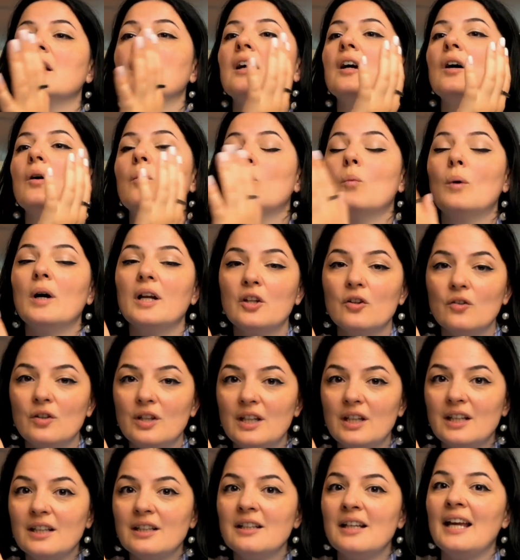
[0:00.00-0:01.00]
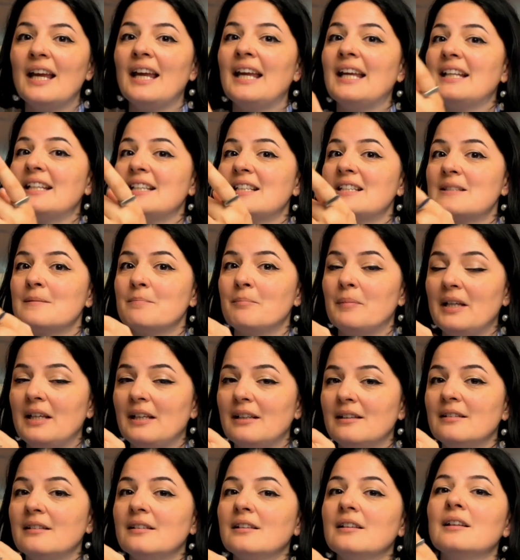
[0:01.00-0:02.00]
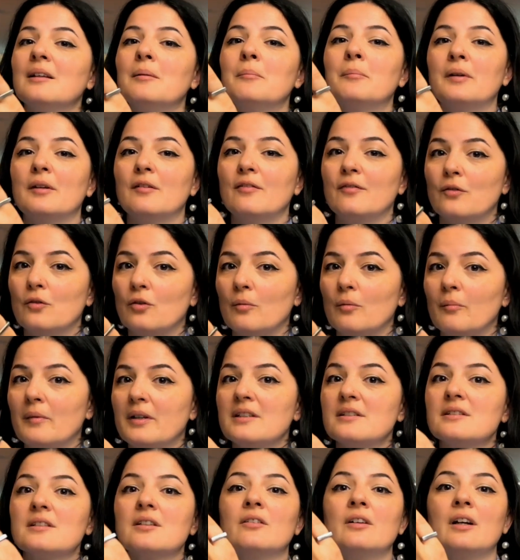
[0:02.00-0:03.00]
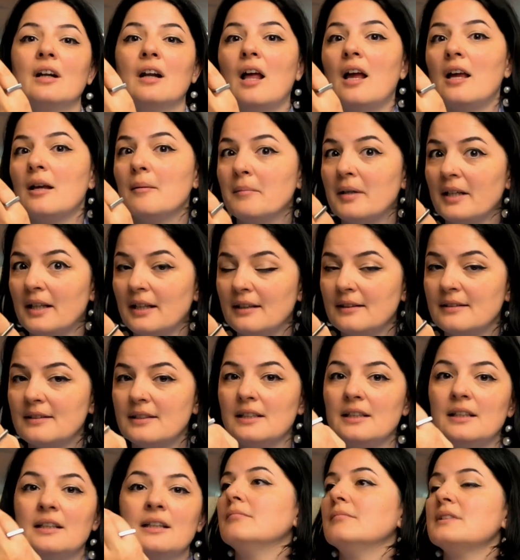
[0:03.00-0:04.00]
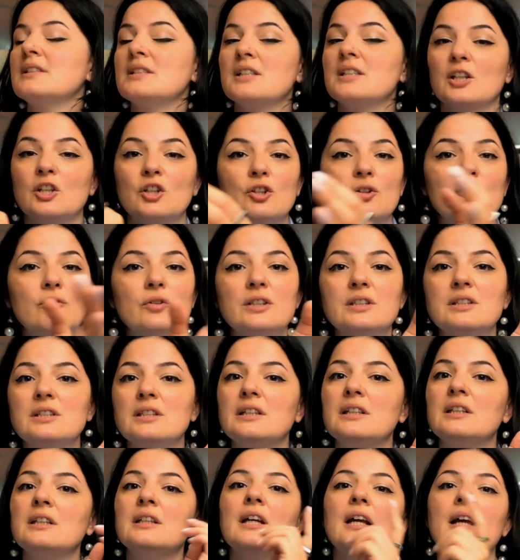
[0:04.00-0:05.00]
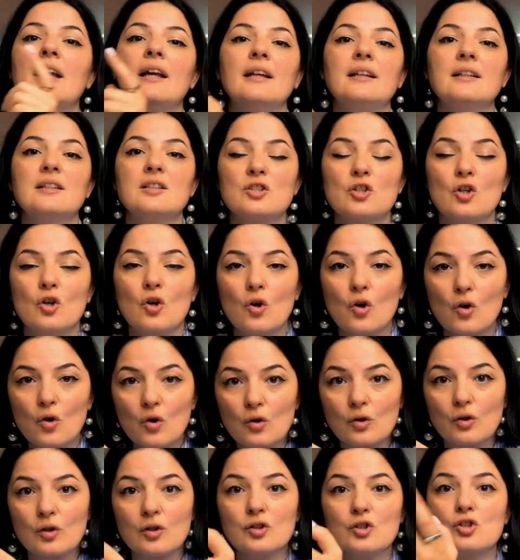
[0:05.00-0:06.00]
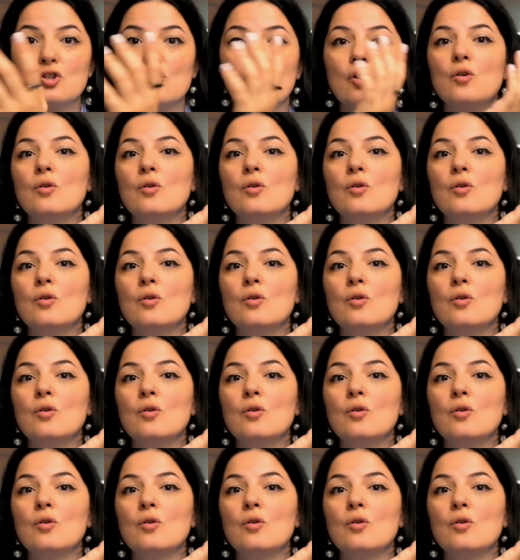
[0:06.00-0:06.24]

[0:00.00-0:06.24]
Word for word: what you need is speed performance, reliability, security, and so on. So